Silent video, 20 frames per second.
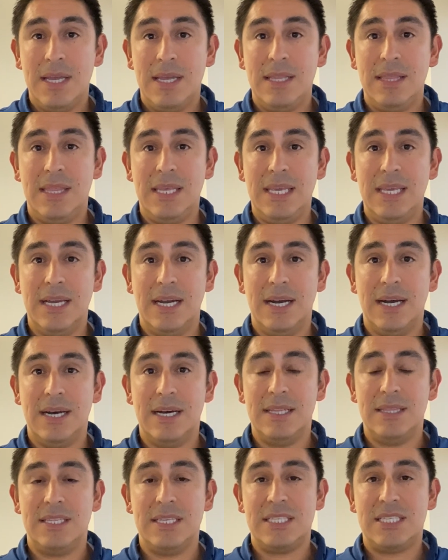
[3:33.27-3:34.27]

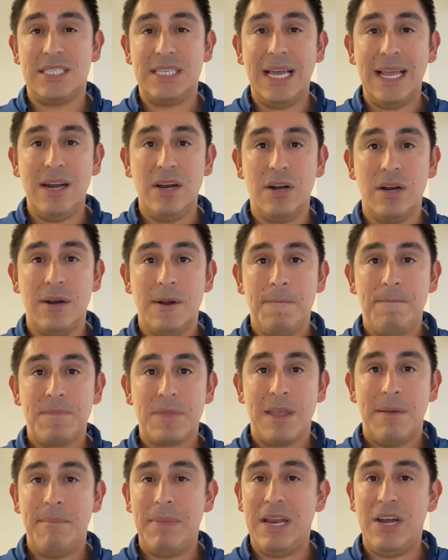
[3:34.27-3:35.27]
The seller
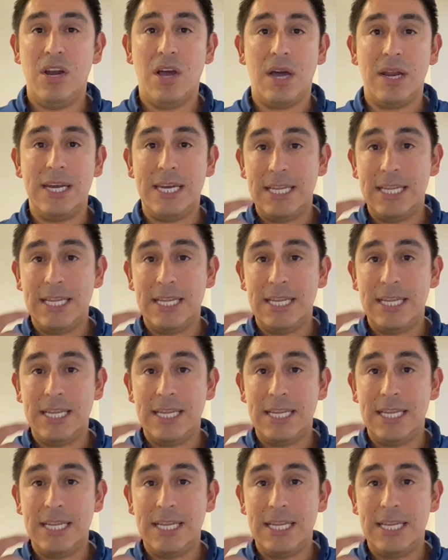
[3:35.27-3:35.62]
may not